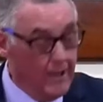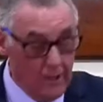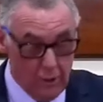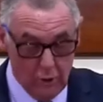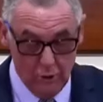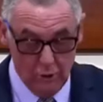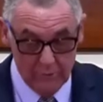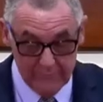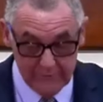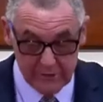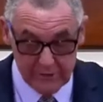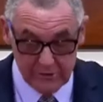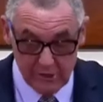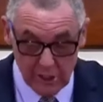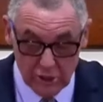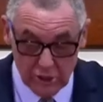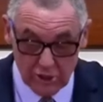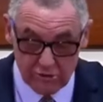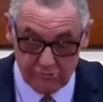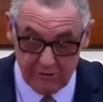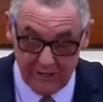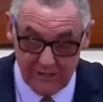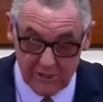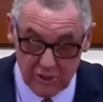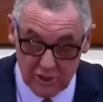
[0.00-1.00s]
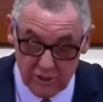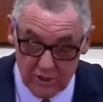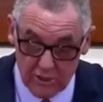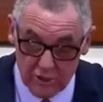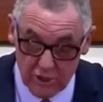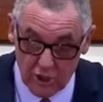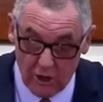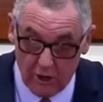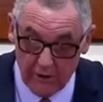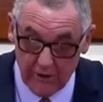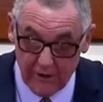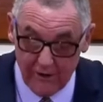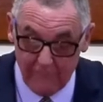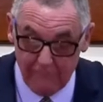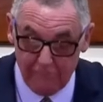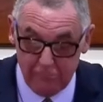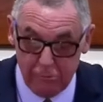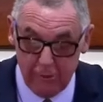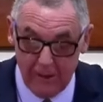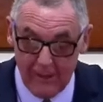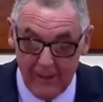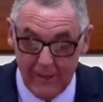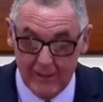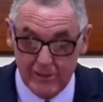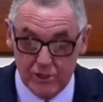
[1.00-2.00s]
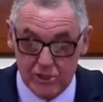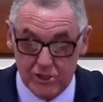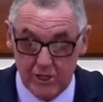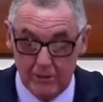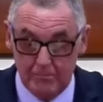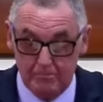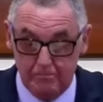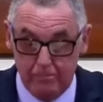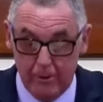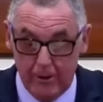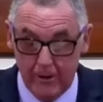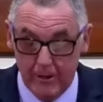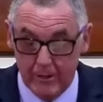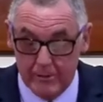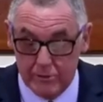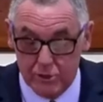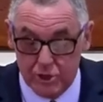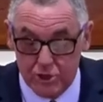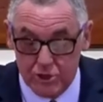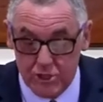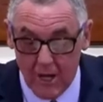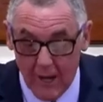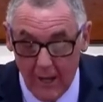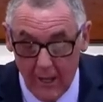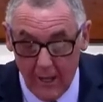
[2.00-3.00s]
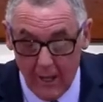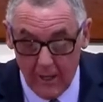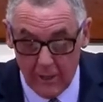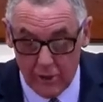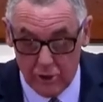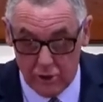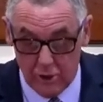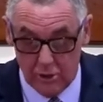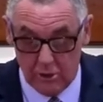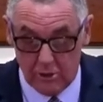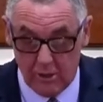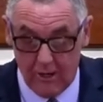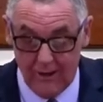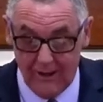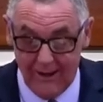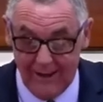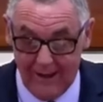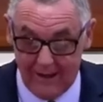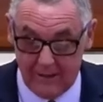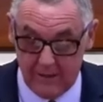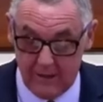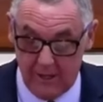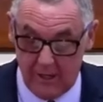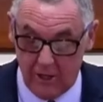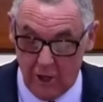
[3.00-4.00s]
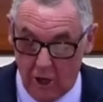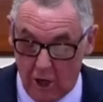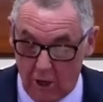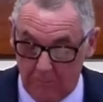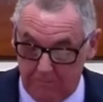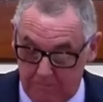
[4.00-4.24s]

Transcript: COVID restrictions are in place, and parents should collect the young